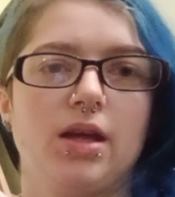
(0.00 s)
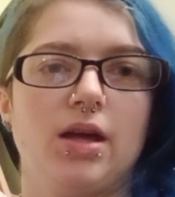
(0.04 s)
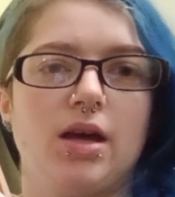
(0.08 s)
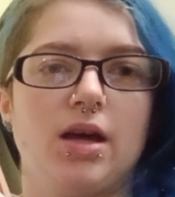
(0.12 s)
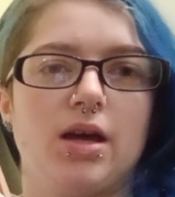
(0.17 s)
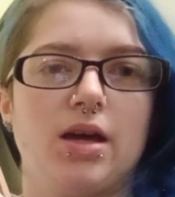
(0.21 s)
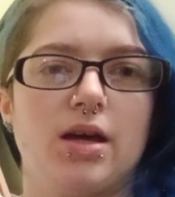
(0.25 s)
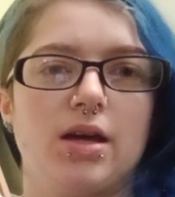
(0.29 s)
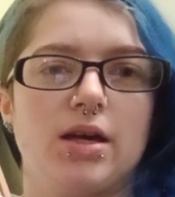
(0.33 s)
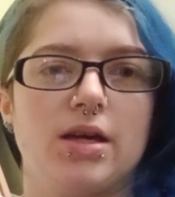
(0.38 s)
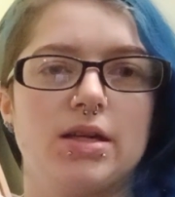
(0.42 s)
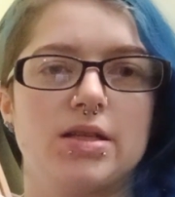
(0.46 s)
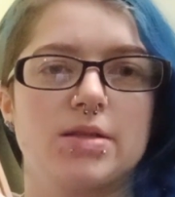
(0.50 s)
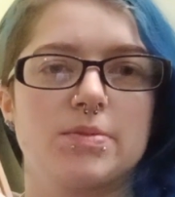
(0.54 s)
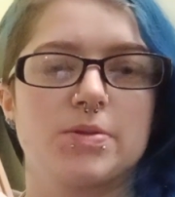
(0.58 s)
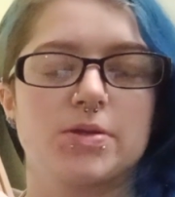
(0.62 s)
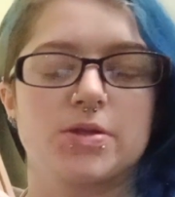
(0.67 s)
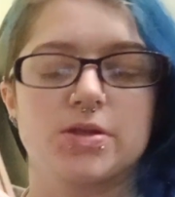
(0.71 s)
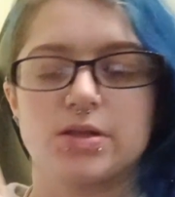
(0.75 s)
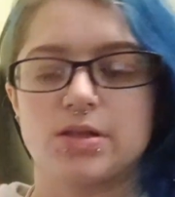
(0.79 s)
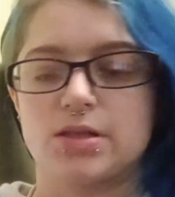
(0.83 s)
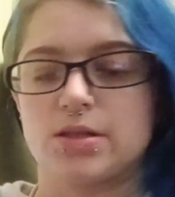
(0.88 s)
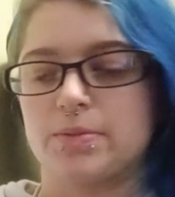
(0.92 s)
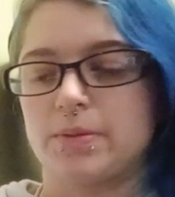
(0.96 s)
It's
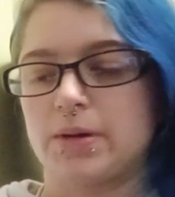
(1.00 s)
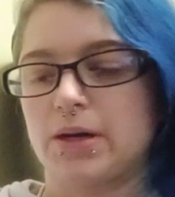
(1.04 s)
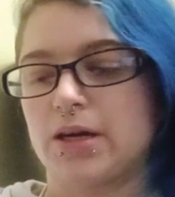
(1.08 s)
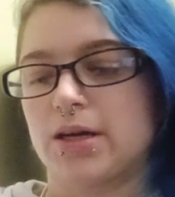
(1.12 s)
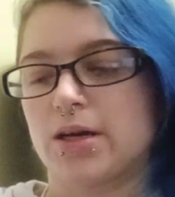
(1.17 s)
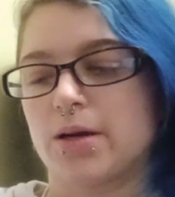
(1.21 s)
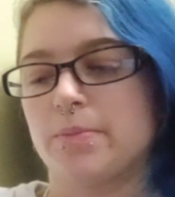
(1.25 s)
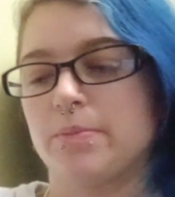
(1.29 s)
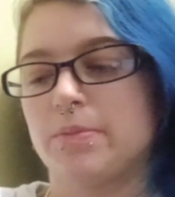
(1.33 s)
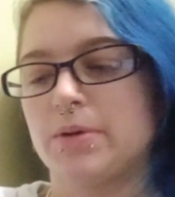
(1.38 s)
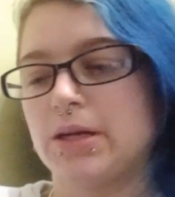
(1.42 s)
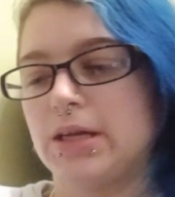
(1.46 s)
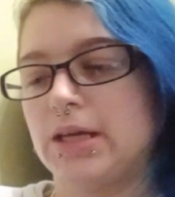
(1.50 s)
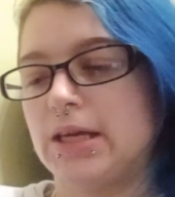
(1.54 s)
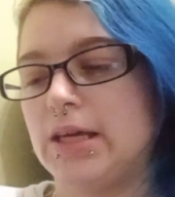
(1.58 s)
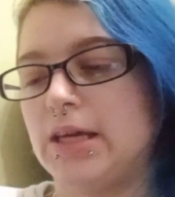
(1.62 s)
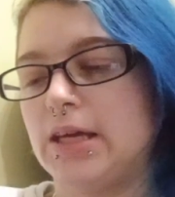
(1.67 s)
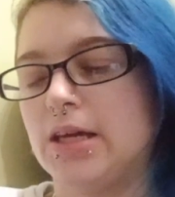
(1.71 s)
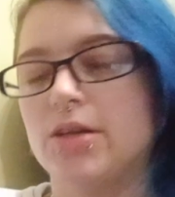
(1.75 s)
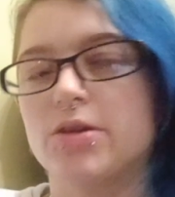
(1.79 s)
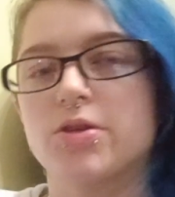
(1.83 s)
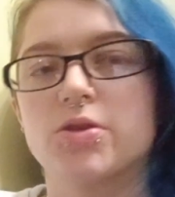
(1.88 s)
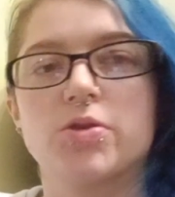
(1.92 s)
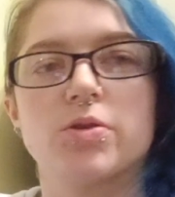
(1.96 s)
produced by a
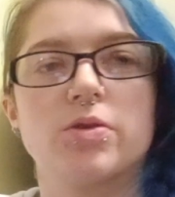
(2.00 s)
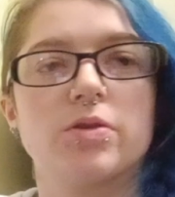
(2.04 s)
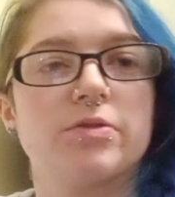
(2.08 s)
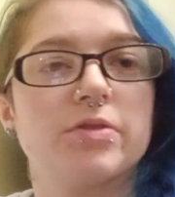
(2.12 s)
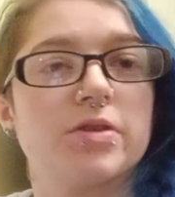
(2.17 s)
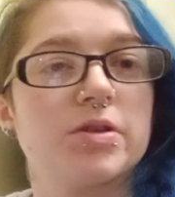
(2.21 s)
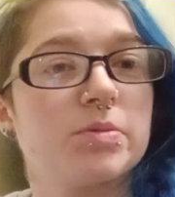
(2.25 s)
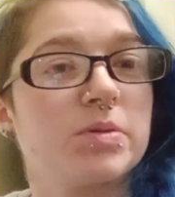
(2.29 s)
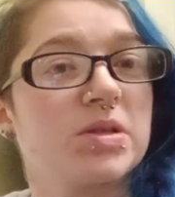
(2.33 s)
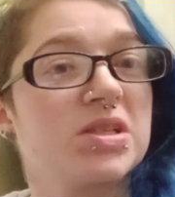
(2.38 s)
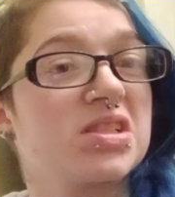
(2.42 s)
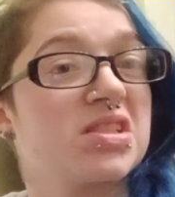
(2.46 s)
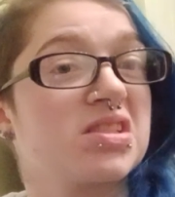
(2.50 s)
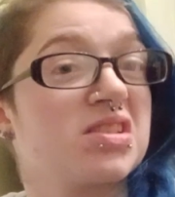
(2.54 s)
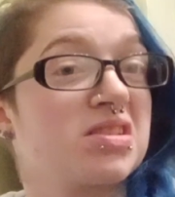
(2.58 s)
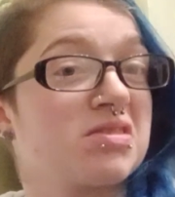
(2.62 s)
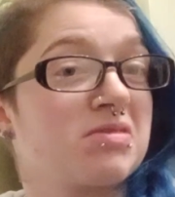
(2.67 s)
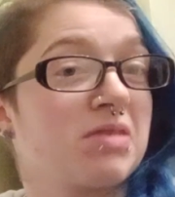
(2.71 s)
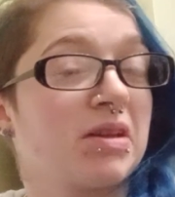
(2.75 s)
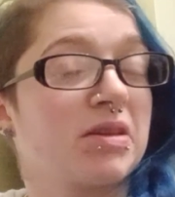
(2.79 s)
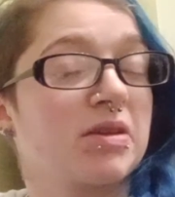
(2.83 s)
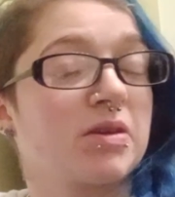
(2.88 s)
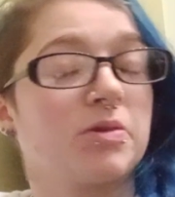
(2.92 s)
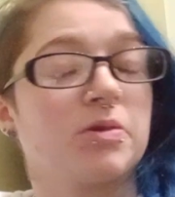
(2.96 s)
company in Shawford, which is just
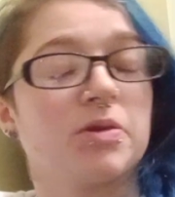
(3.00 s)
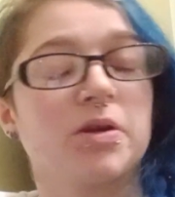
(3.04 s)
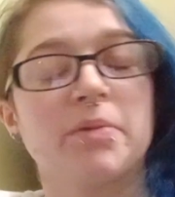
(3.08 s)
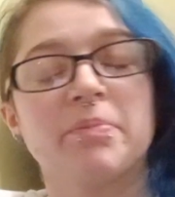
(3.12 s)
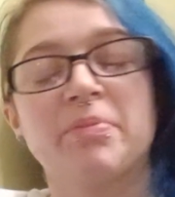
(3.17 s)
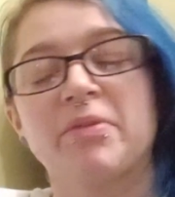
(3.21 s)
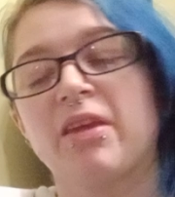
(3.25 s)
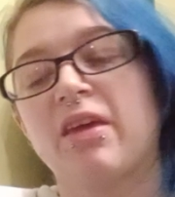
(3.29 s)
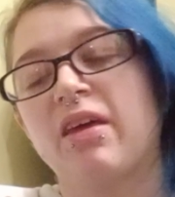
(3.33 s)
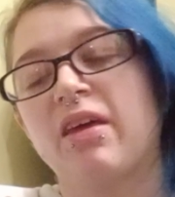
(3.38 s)
around the corner.